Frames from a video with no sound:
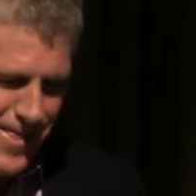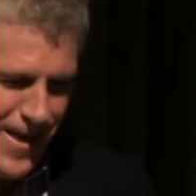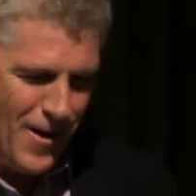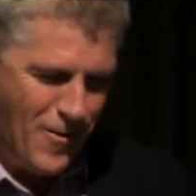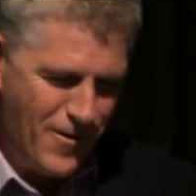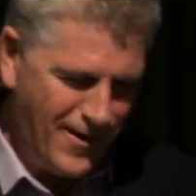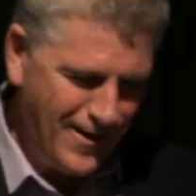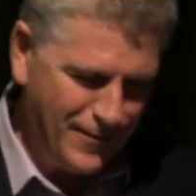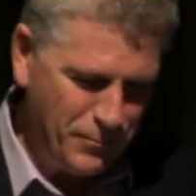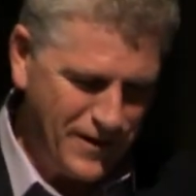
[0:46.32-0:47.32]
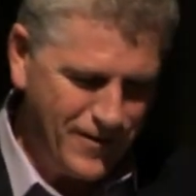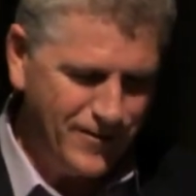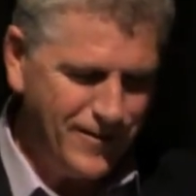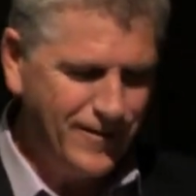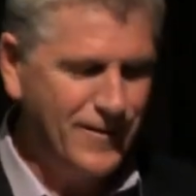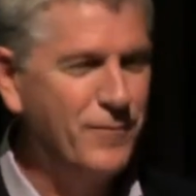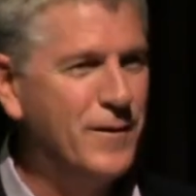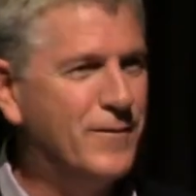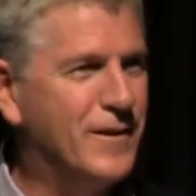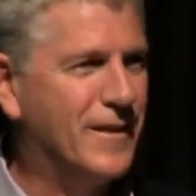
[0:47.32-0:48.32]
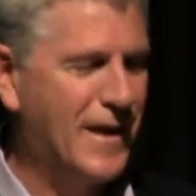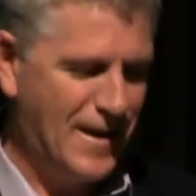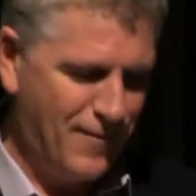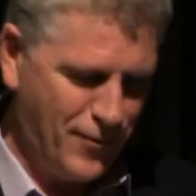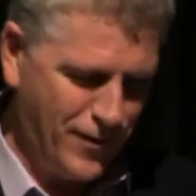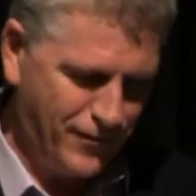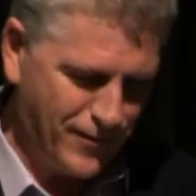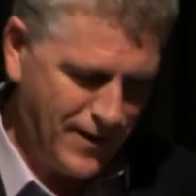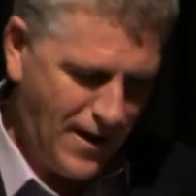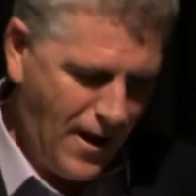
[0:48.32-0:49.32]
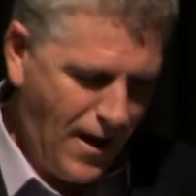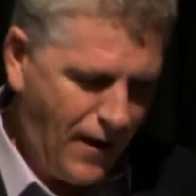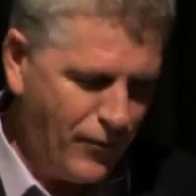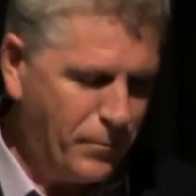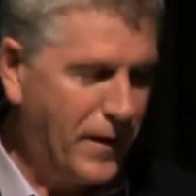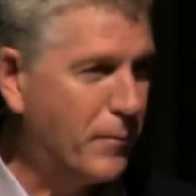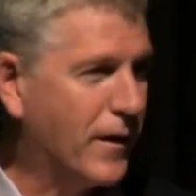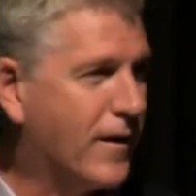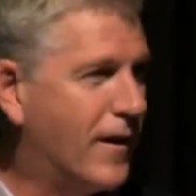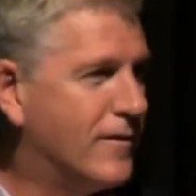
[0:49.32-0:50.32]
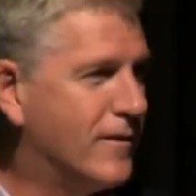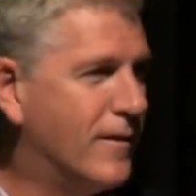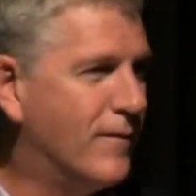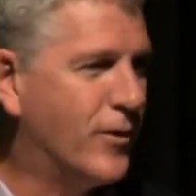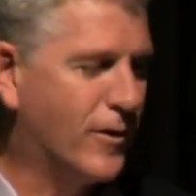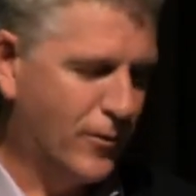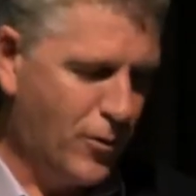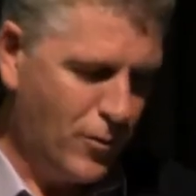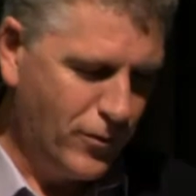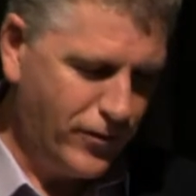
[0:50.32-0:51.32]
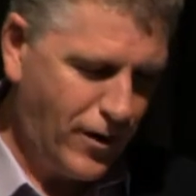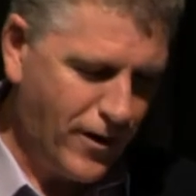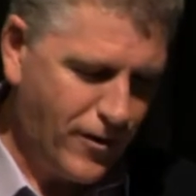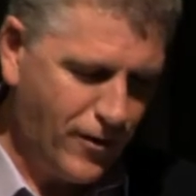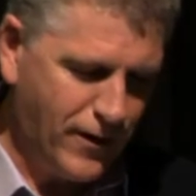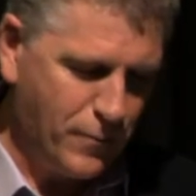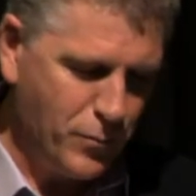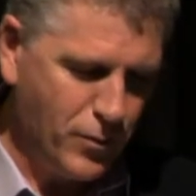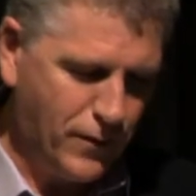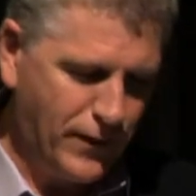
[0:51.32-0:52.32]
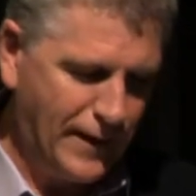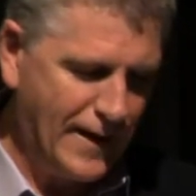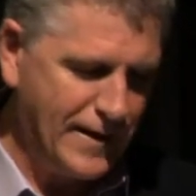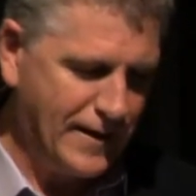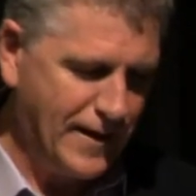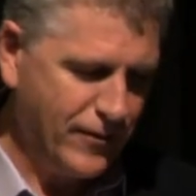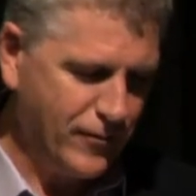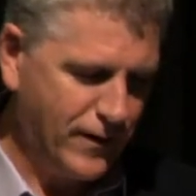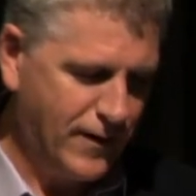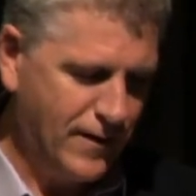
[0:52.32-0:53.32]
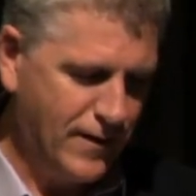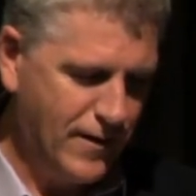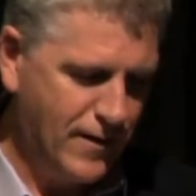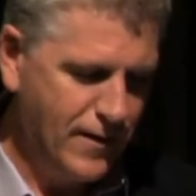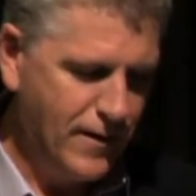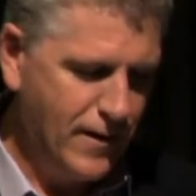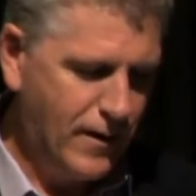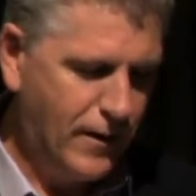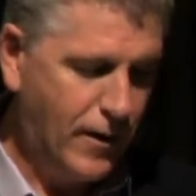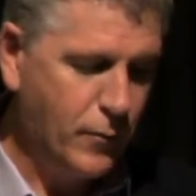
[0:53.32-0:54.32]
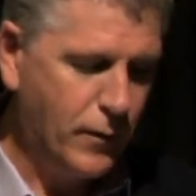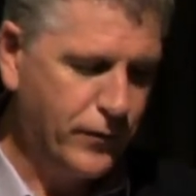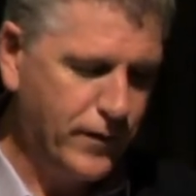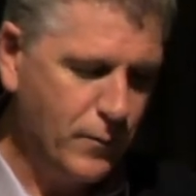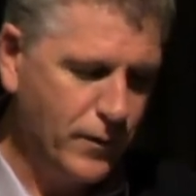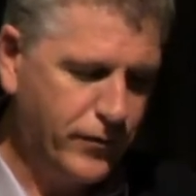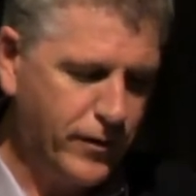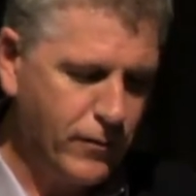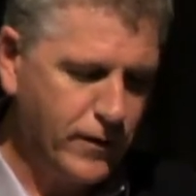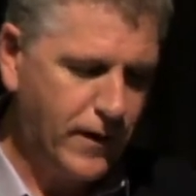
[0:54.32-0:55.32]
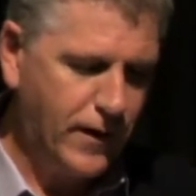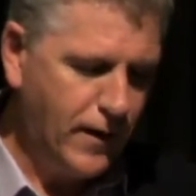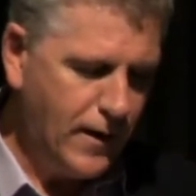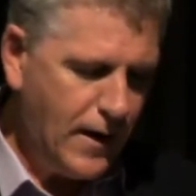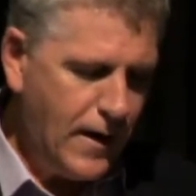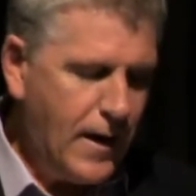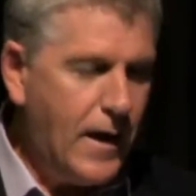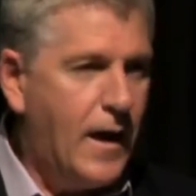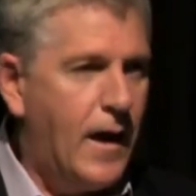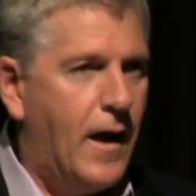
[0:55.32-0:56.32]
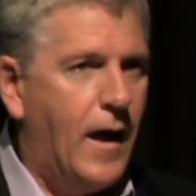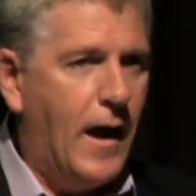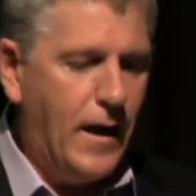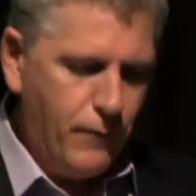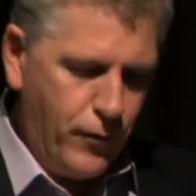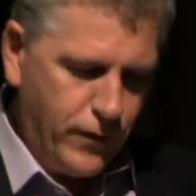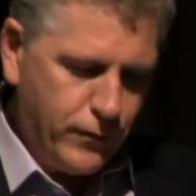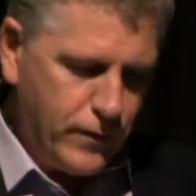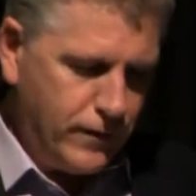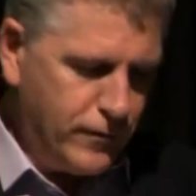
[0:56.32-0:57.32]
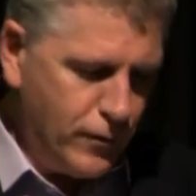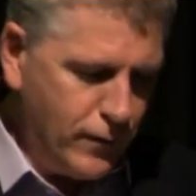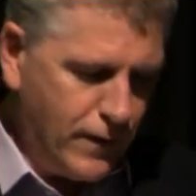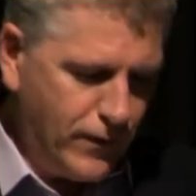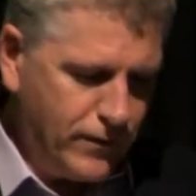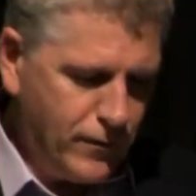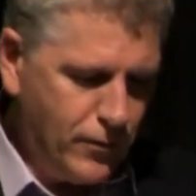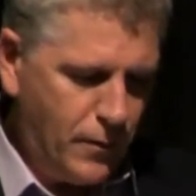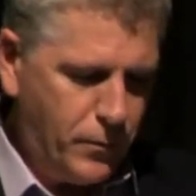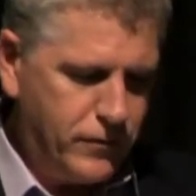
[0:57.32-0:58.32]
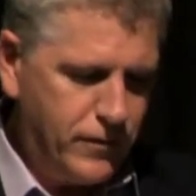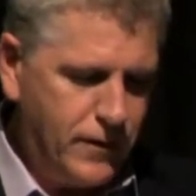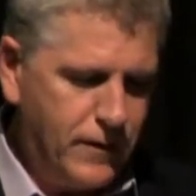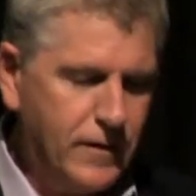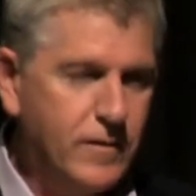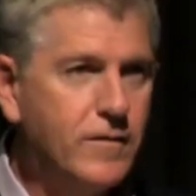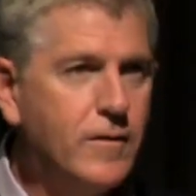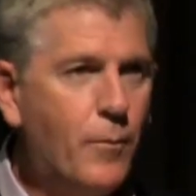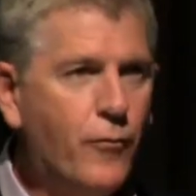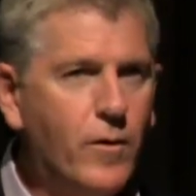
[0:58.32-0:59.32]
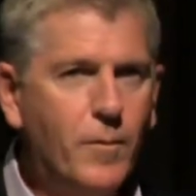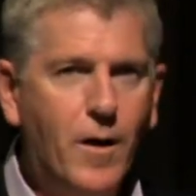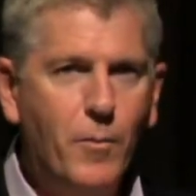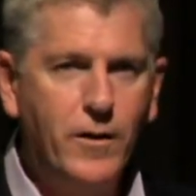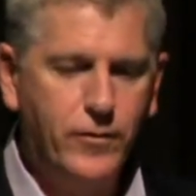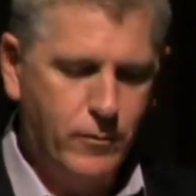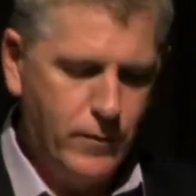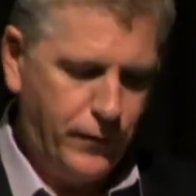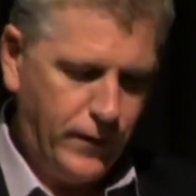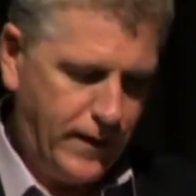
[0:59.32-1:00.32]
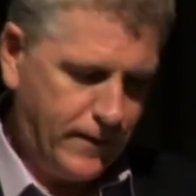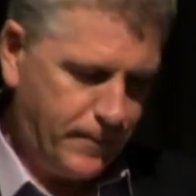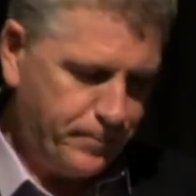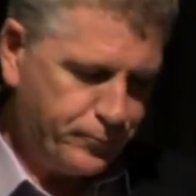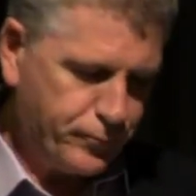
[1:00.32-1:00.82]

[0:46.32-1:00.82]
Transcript: No, it's because it's the 50th anniversary of the publication of Donald Horne's iconic book, The Lucky Country. Like we've seen with Sorry Day, anniversaries do give us a good opportunity to stop for a moment and to reflect